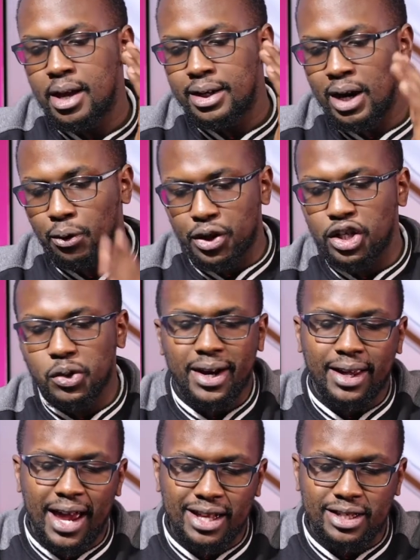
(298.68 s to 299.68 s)
Now this
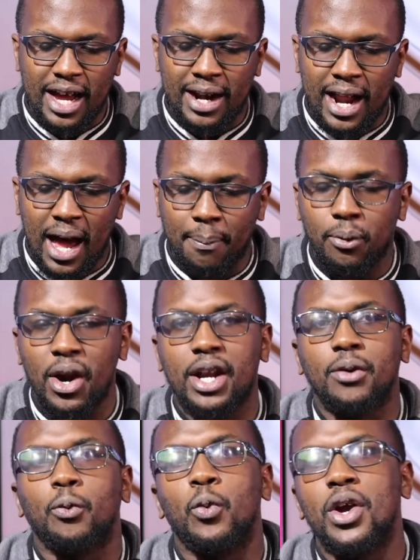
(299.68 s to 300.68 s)
one gets an
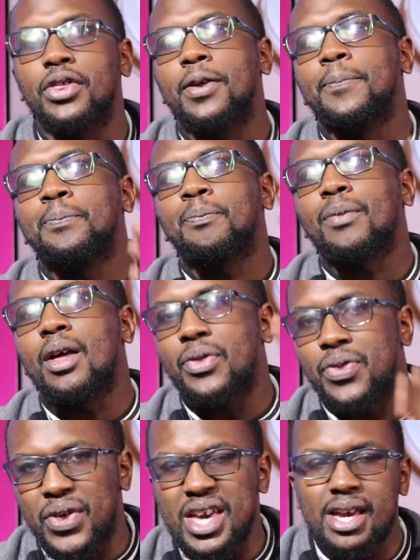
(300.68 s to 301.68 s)
upgrade with
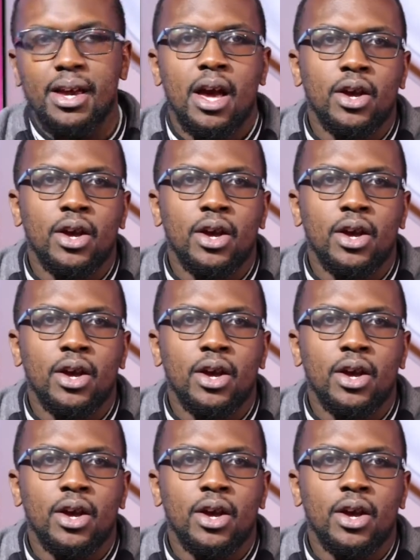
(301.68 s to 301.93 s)
the